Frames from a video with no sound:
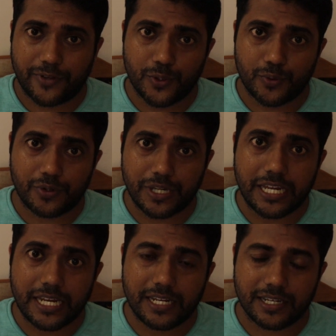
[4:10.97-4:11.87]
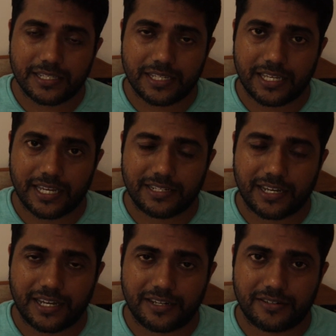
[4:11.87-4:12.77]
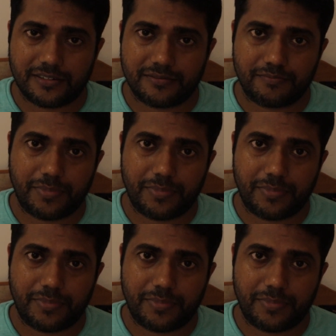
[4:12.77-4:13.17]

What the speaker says: when you read the entire